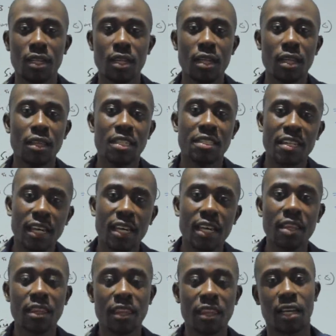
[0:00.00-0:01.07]
The
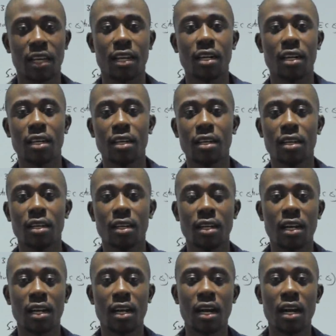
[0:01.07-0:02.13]
second thing,
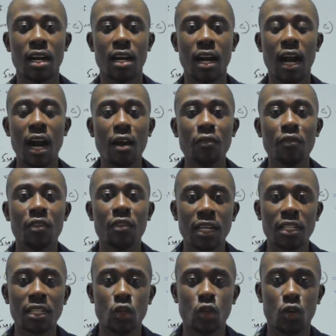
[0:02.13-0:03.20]
have
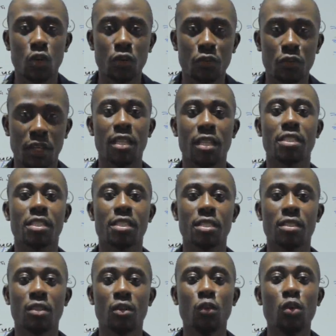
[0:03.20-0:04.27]
that confidence.
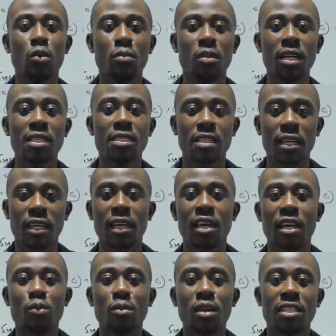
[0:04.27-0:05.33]
I
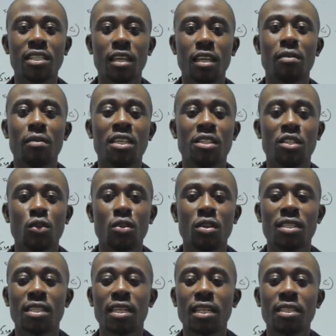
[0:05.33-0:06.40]
normally tell my students
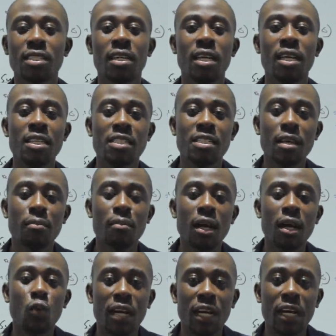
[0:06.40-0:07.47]
that, sema
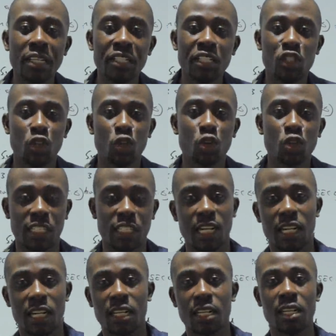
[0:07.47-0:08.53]
unajichocha
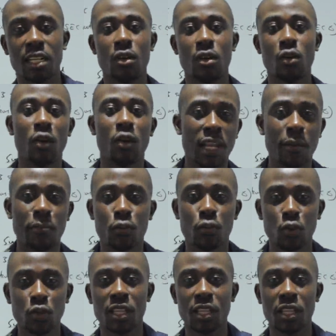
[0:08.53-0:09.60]
while
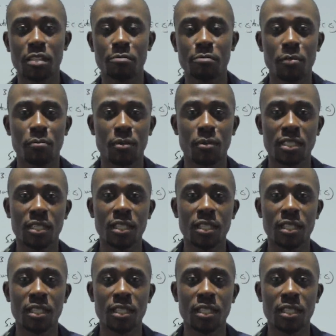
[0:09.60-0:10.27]
approaching these papers.